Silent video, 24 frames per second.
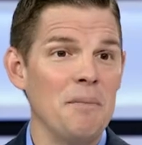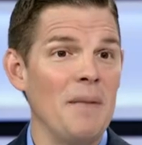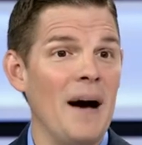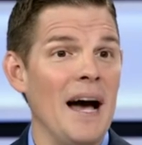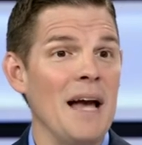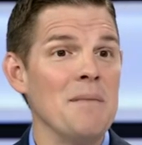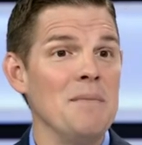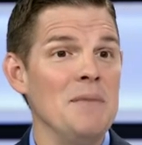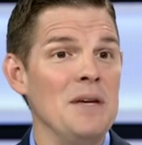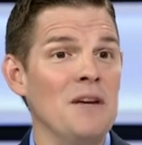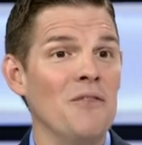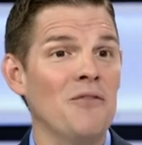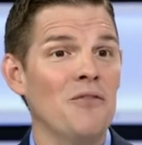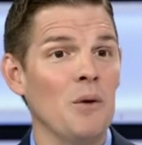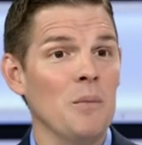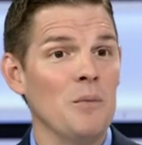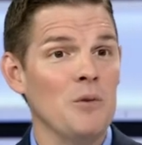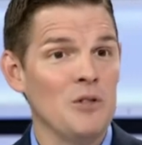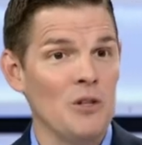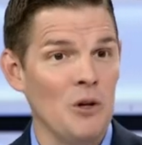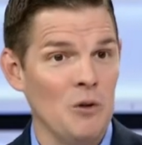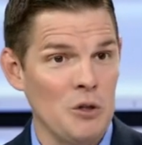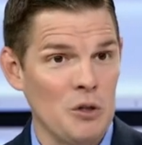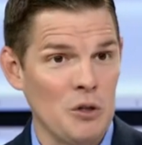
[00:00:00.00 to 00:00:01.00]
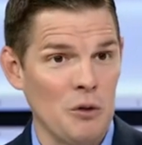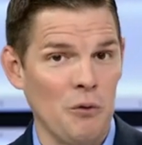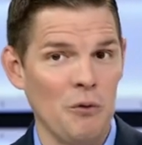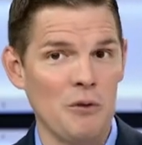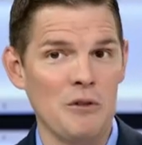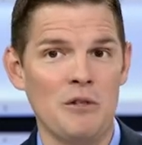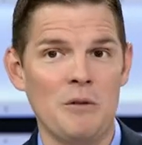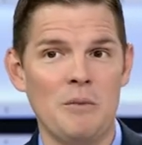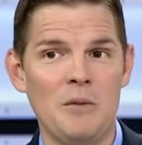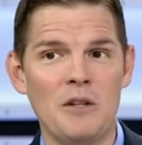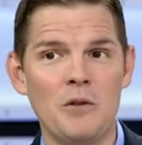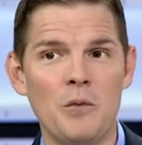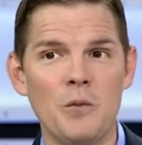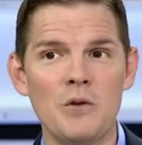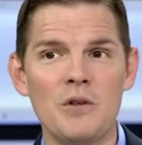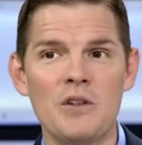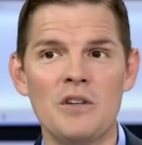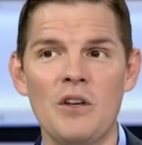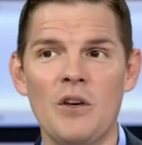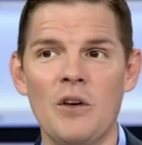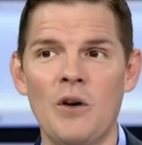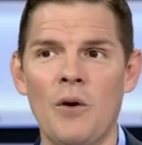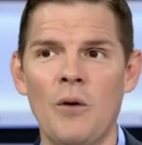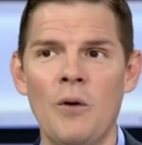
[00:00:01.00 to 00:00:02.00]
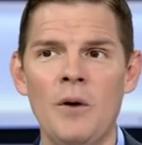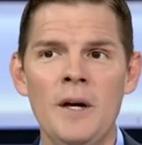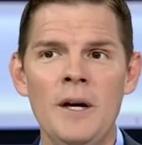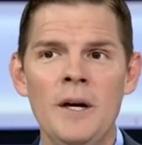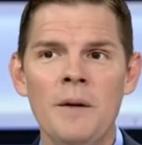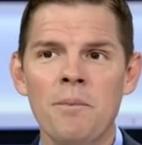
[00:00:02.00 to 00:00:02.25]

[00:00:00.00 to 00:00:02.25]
might be from socialism. This was still